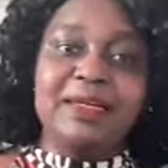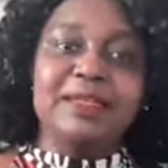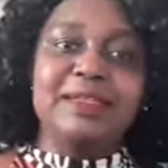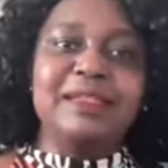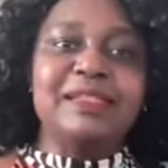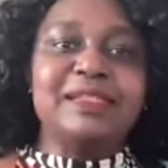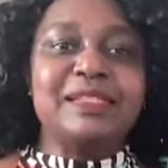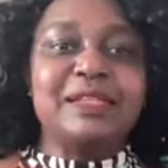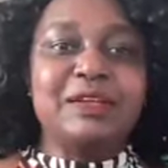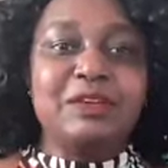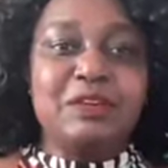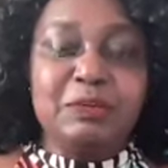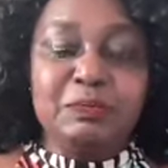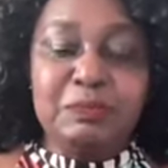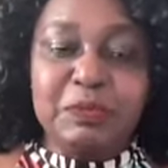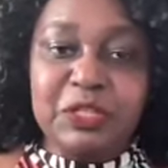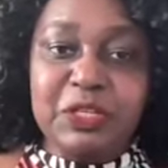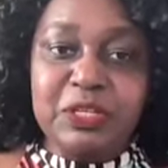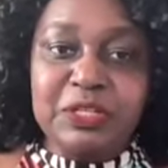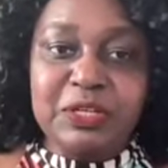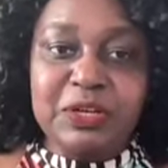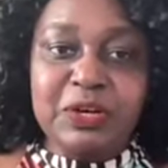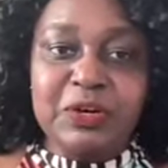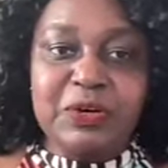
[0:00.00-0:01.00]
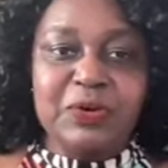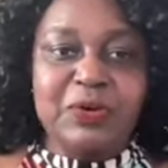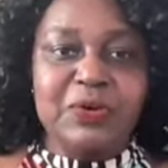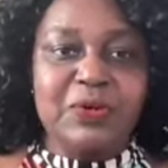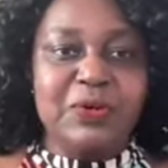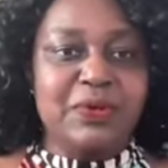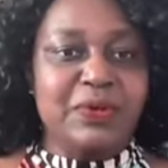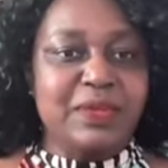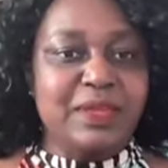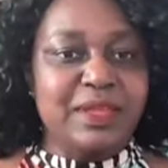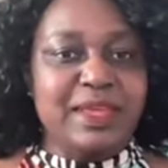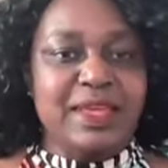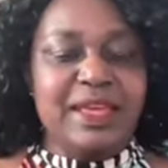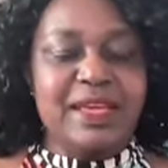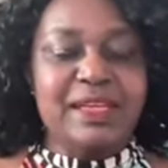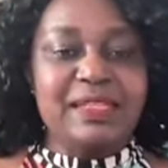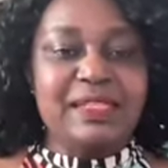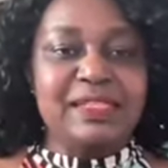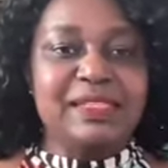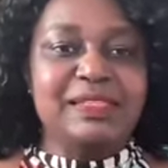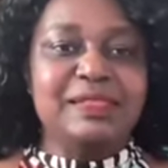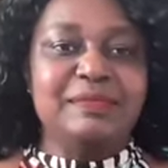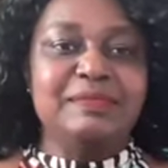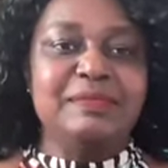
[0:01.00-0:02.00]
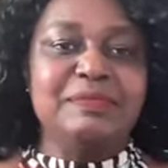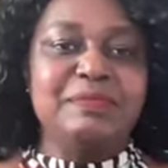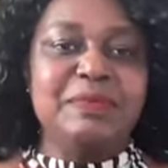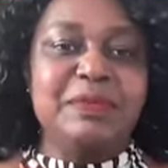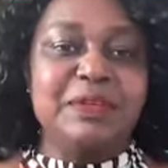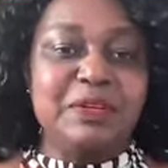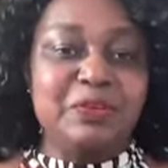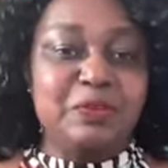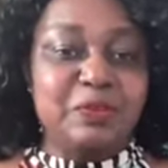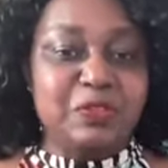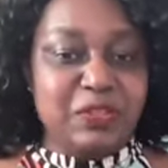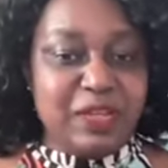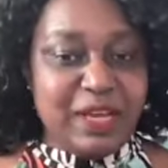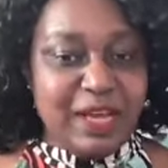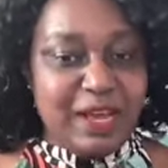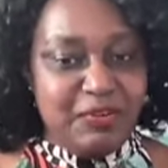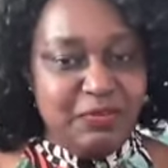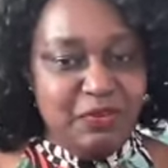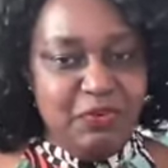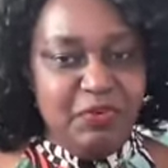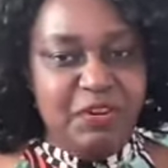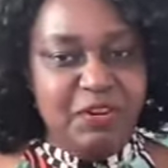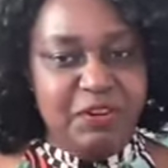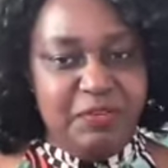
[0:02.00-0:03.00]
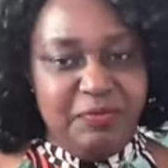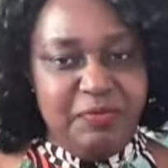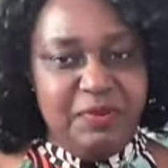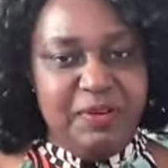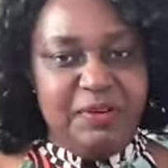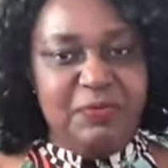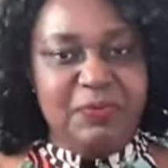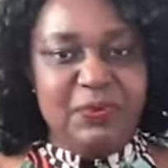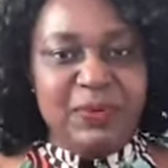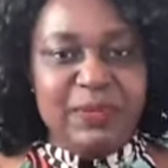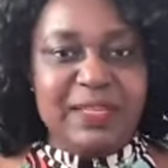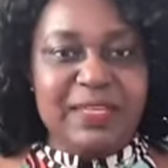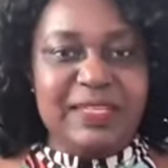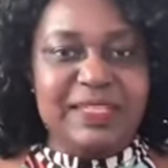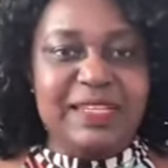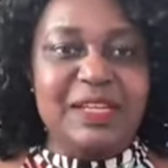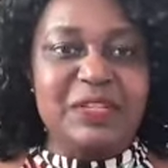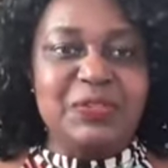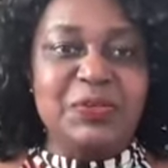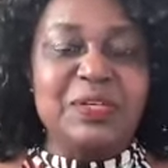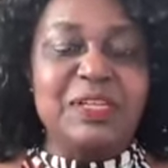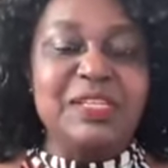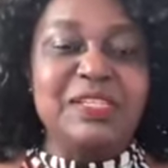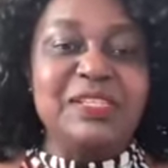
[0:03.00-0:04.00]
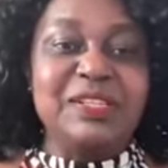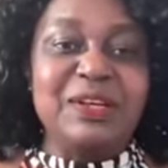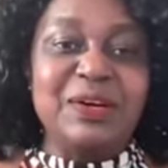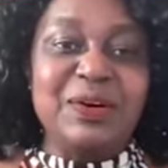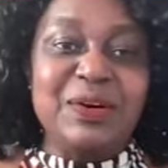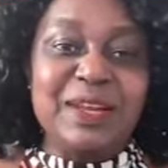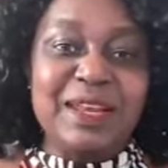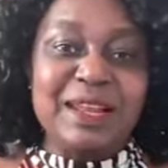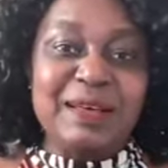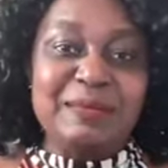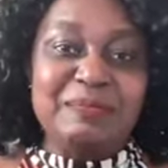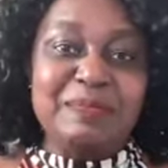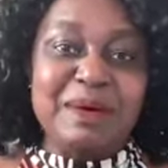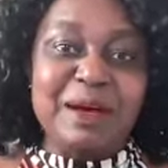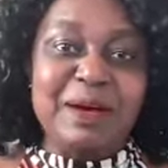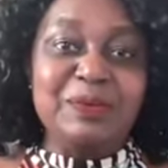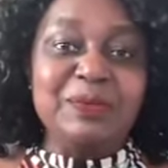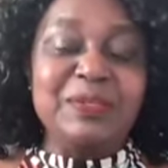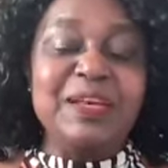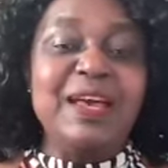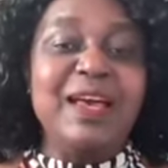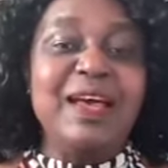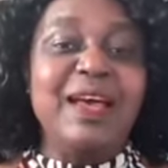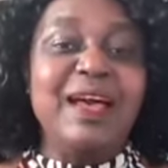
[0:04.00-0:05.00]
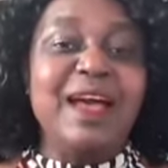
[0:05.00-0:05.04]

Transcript: description, or yes, because you can already read what the title is all about.